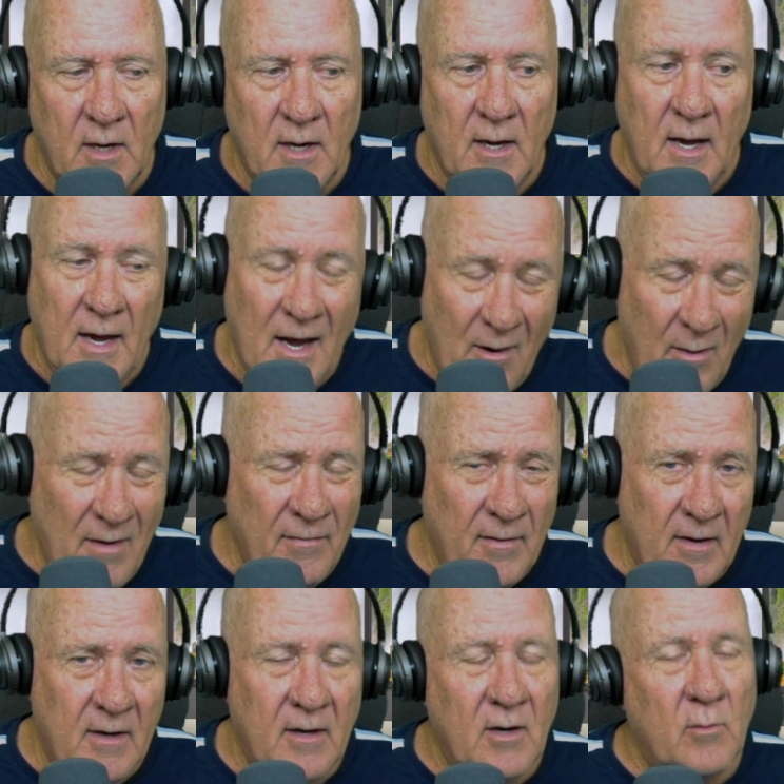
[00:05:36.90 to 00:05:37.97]

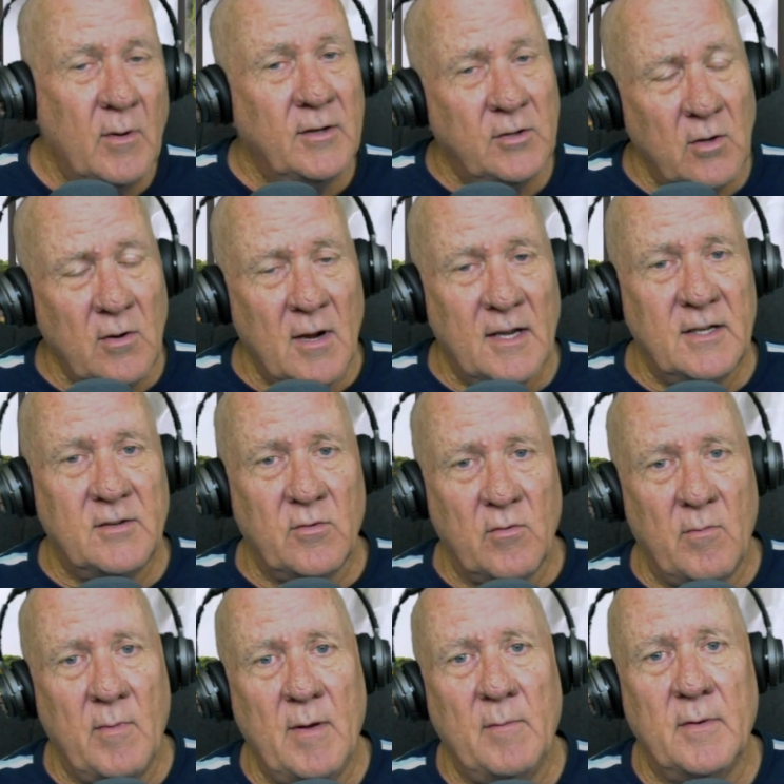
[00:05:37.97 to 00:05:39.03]
However, we do need to
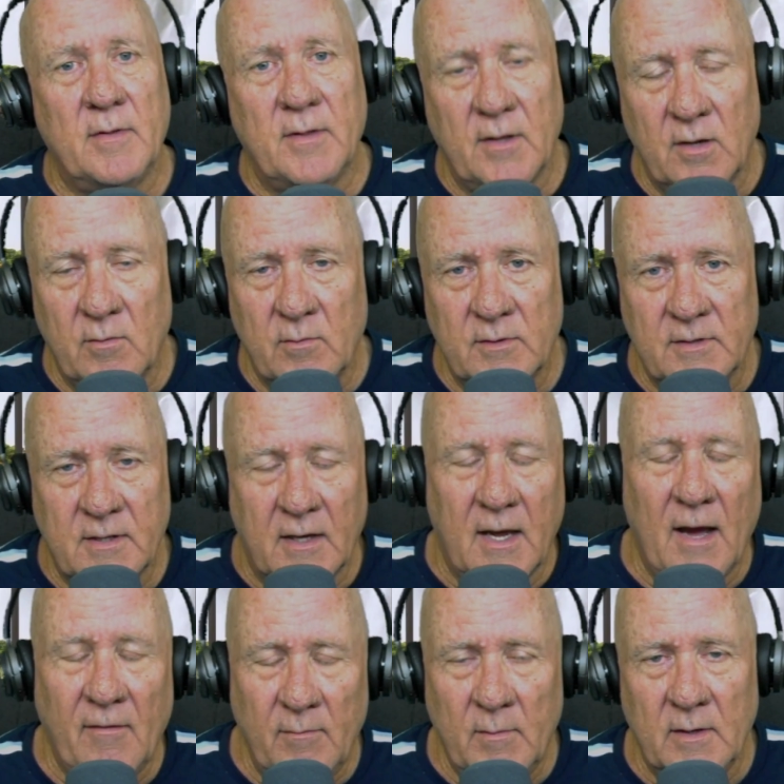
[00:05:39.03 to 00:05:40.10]
remember that it was the
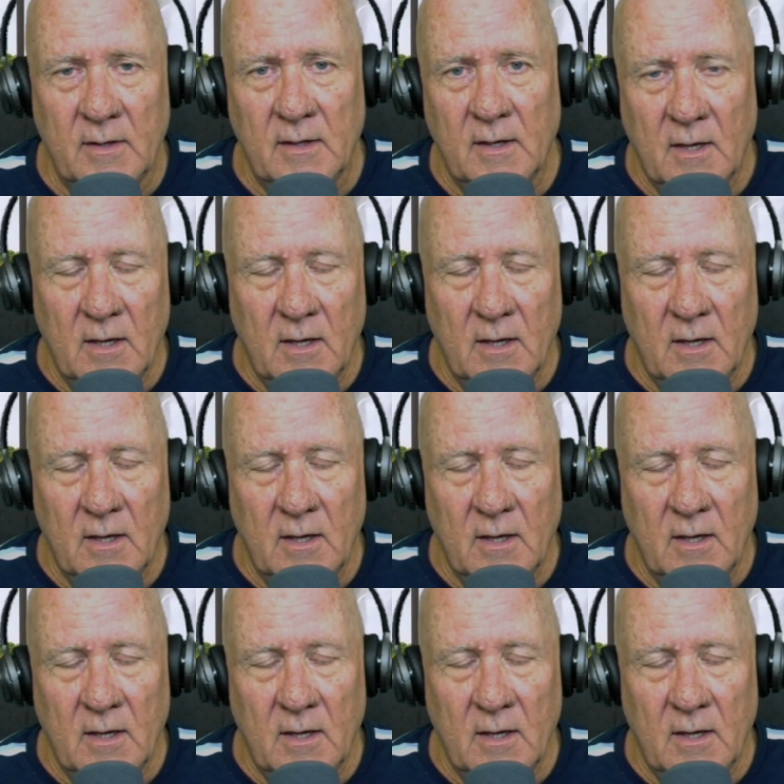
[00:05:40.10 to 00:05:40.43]
government